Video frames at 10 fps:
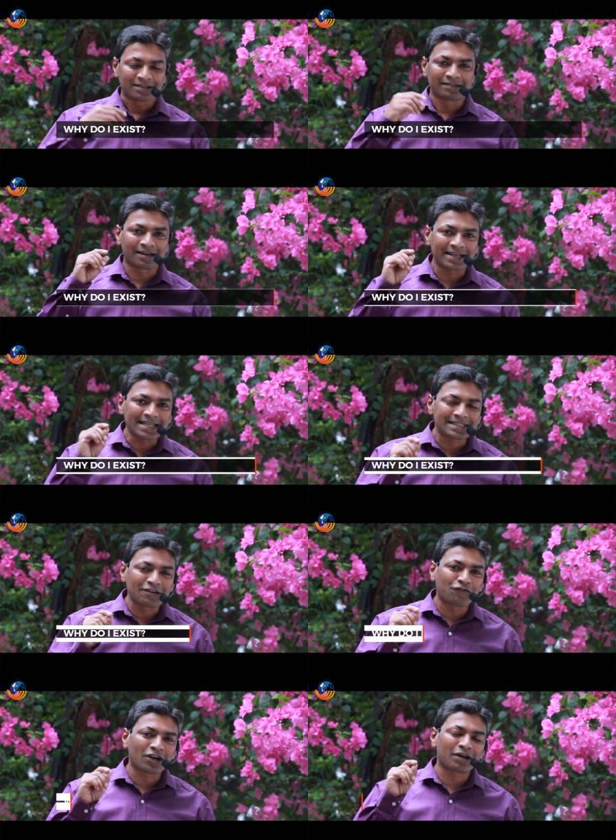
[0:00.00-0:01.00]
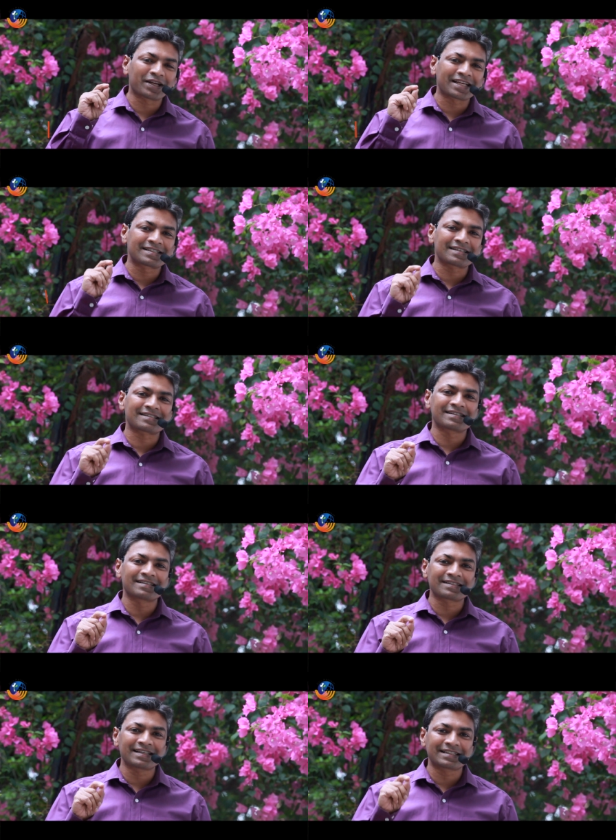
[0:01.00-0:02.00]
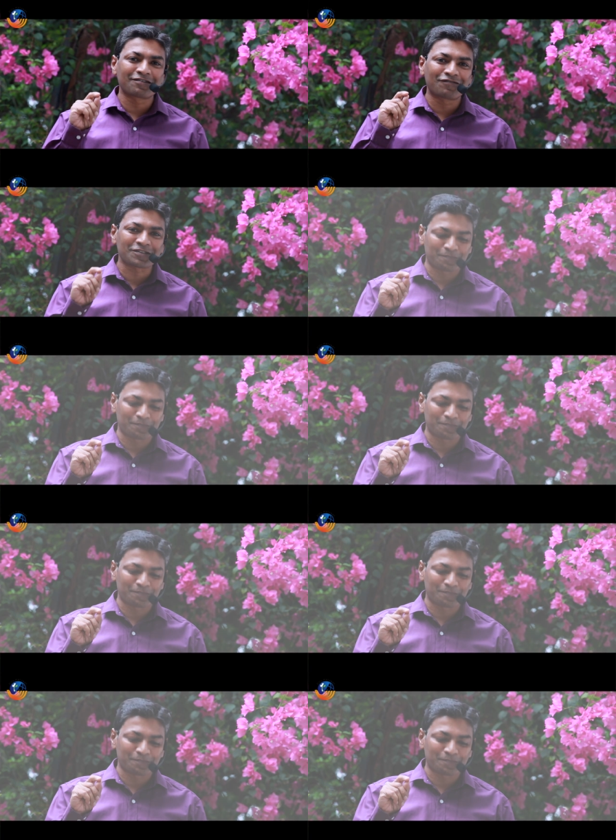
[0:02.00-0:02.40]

The reason for our existence is in 1